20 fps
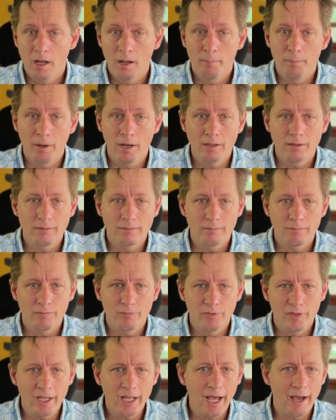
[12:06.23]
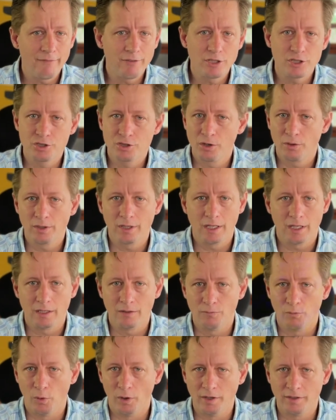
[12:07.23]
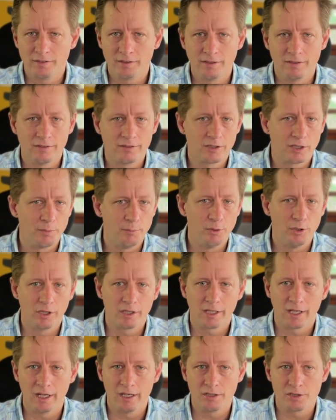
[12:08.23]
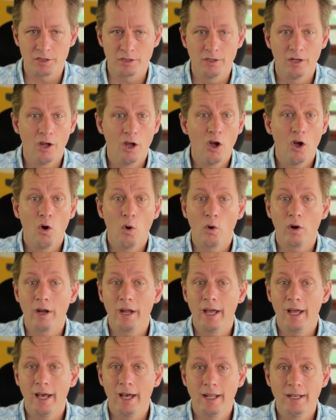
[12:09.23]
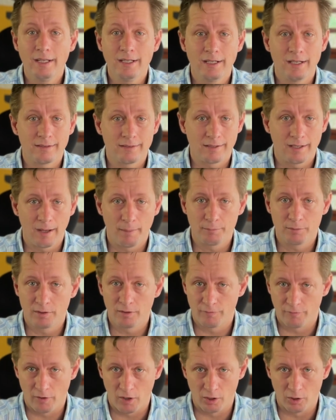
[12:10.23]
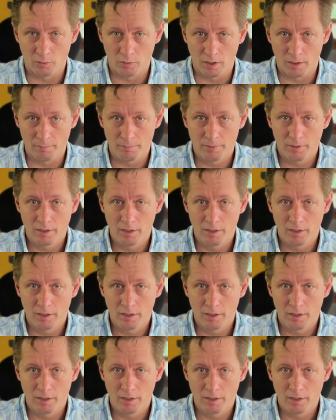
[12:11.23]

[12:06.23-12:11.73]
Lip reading: but they haven't shown invoices, communication, or any attempt to follow up.